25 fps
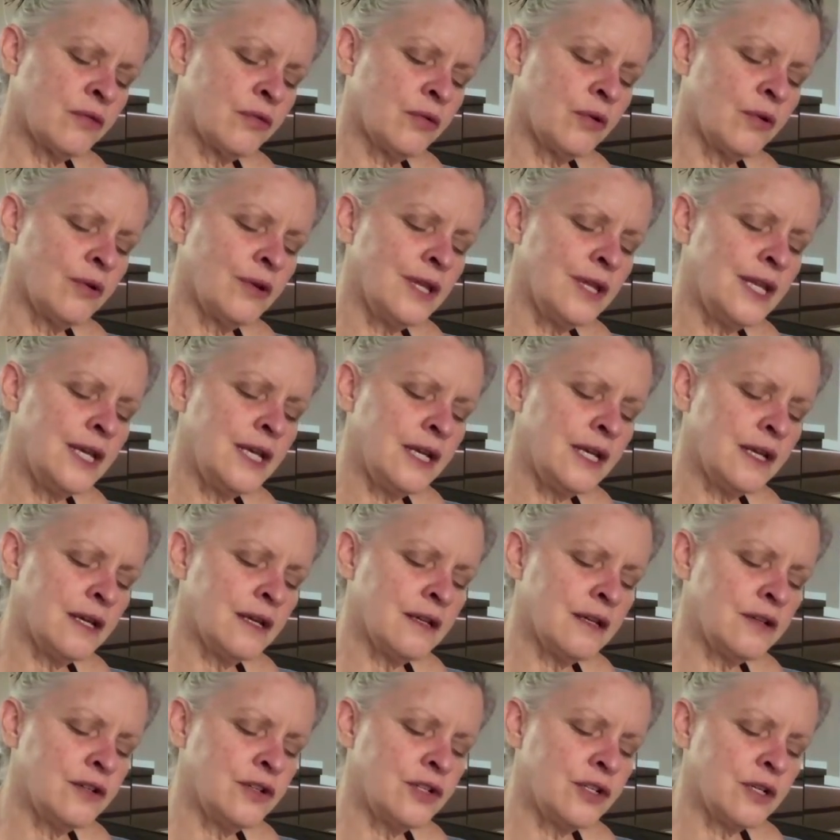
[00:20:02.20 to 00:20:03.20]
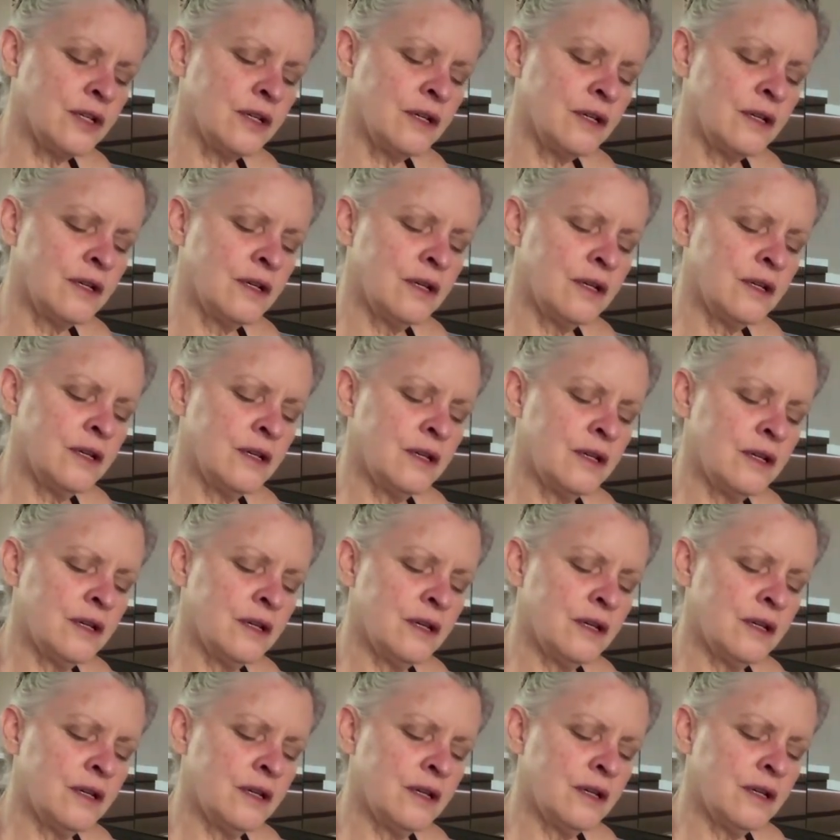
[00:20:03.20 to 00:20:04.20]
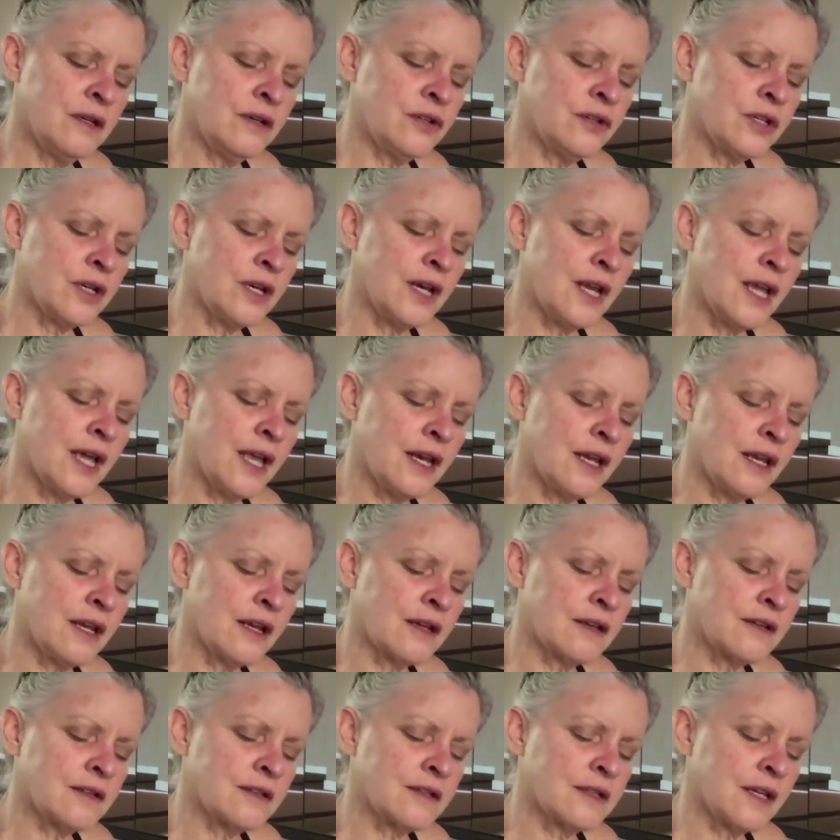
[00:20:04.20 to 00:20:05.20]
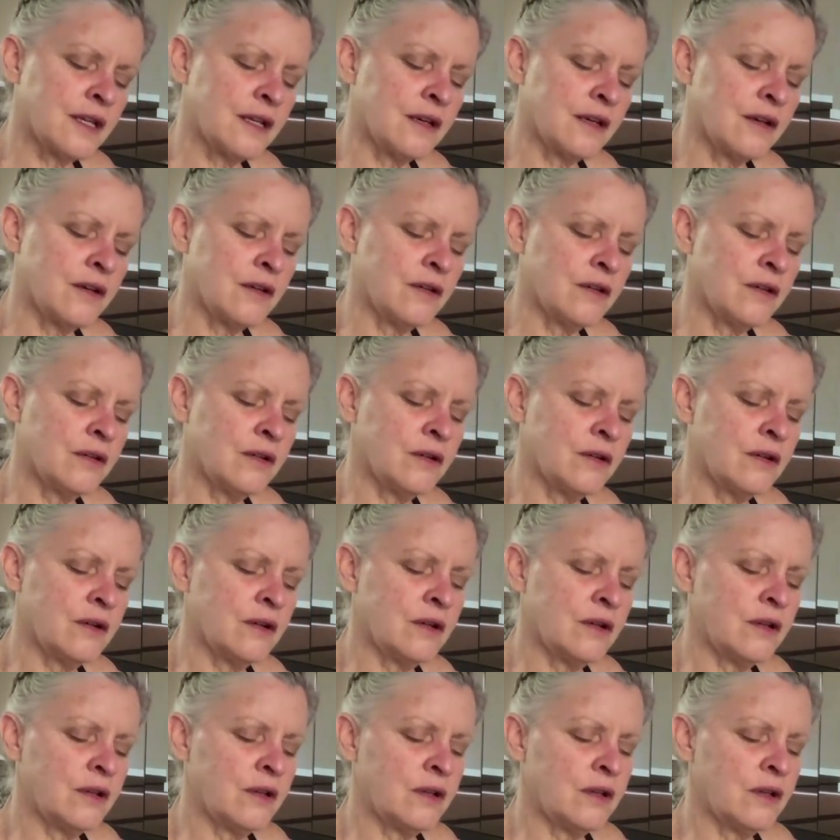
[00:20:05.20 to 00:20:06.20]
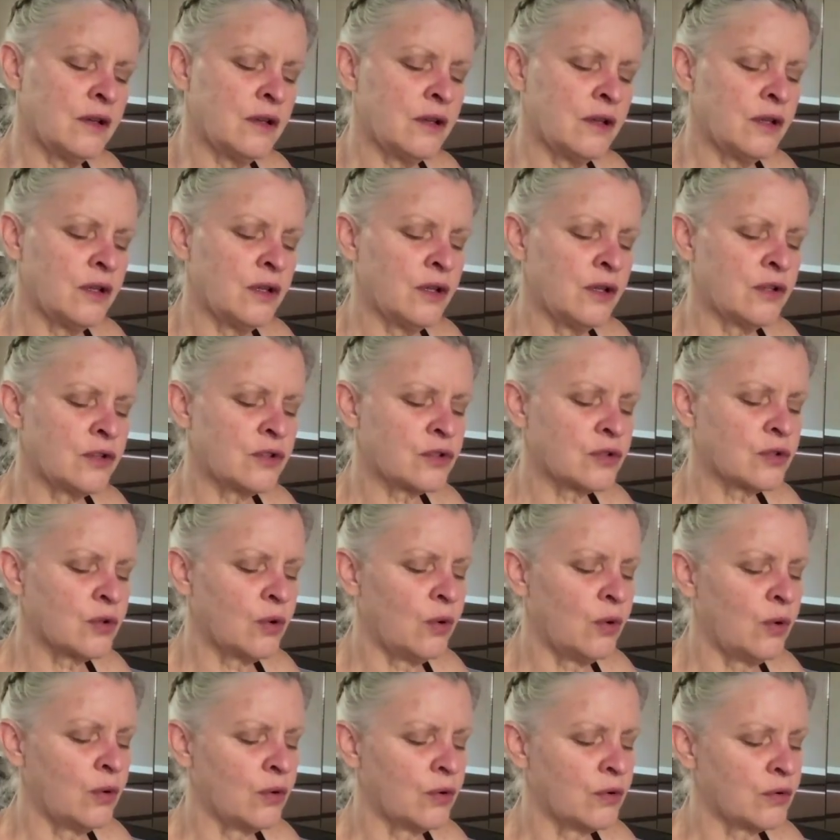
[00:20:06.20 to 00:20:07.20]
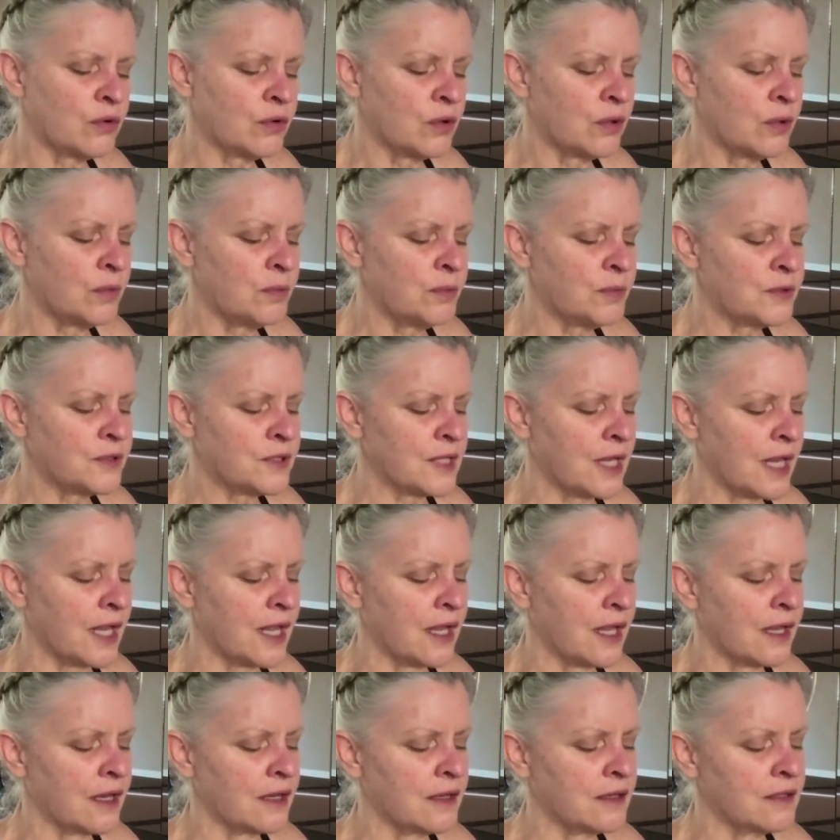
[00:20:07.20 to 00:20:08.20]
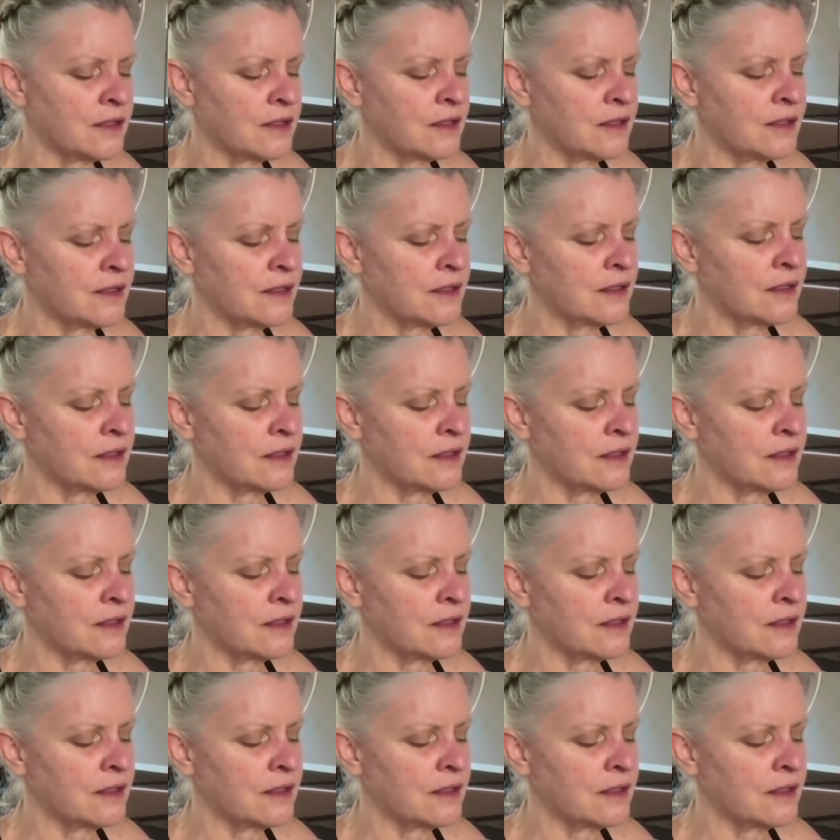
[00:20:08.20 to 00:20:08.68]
through lineage and genetics and soul groups and